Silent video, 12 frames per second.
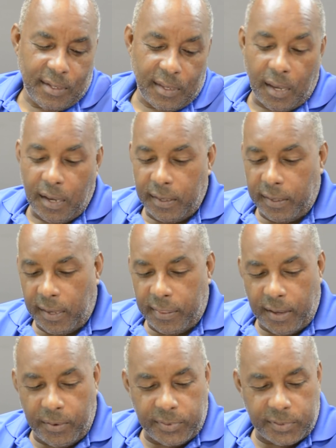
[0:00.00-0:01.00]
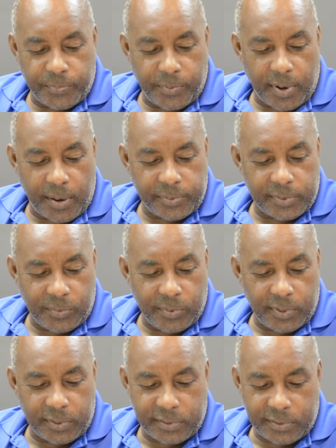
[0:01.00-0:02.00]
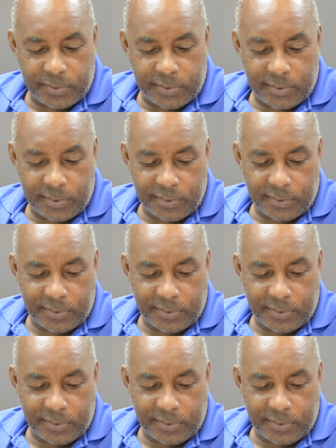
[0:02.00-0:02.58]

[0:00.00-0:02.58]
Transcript: Yeah, yeah, that was perhaps the worst